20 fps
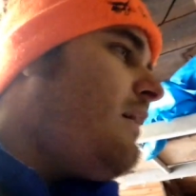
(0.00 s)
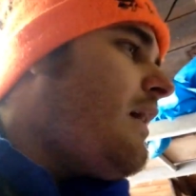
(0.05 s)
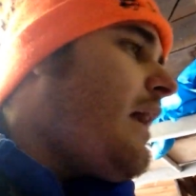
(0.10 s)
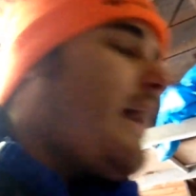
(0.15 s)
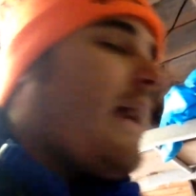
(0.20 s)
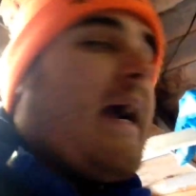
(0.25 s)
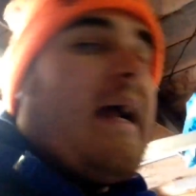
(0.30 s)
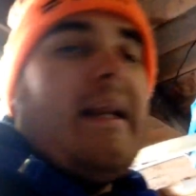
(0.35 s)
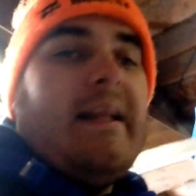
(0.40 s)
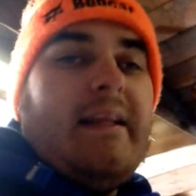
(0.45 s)
I
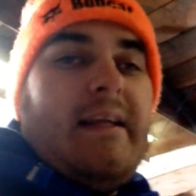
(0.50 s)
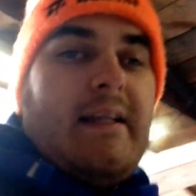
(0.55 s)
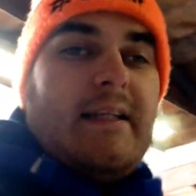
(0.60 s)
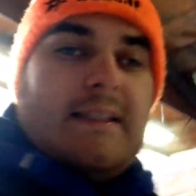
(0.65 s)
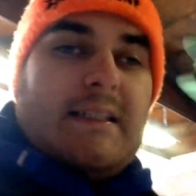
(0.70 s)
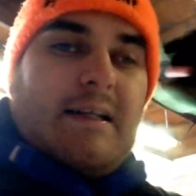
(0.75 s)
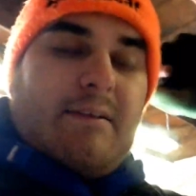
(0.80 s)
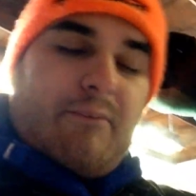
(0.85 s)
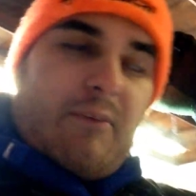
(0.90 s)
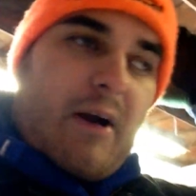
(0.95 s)
kind of needed
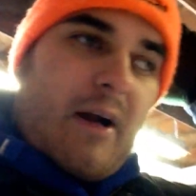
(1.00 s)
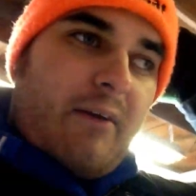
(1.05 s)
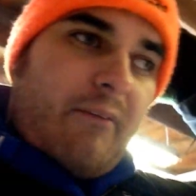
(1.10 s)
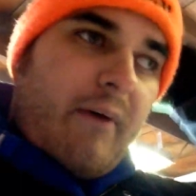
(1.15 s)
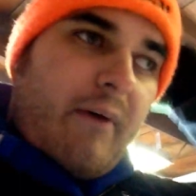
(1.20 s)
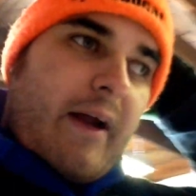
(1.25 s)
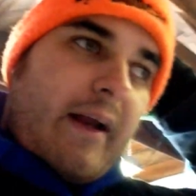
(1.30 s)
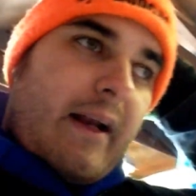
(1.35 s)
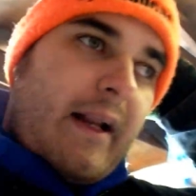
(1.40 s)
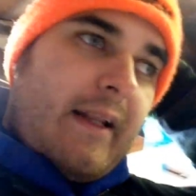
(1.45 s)
something right
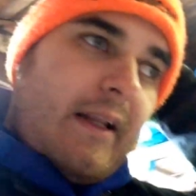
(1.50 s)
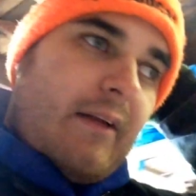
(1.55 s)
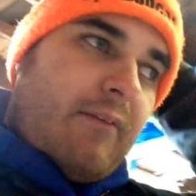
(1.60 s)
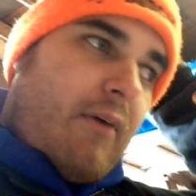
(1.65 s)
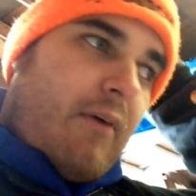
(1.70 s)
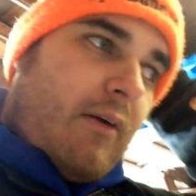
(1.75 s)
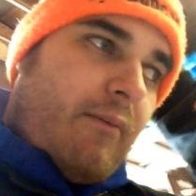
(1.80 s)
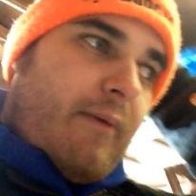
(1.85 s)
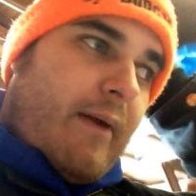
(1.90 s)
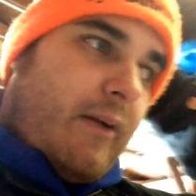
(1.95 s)
away, and I didn't
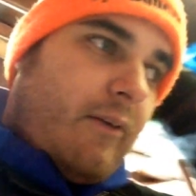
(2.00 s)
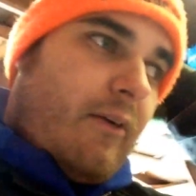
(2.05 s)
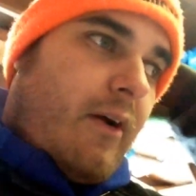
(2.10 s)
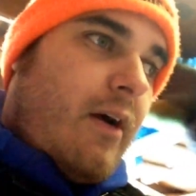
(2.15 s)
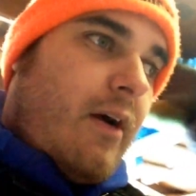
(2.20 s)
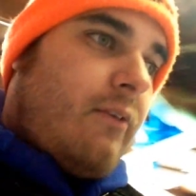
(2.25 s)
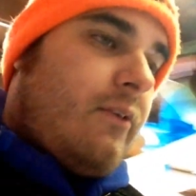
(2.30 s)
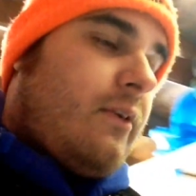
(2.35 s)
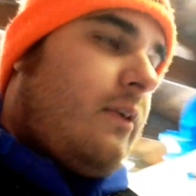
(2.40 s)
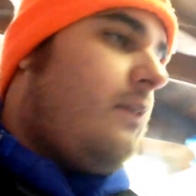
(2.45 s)
want to wait
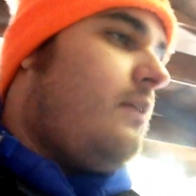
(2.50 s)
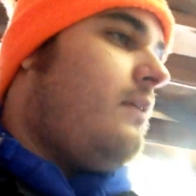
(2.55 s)
around.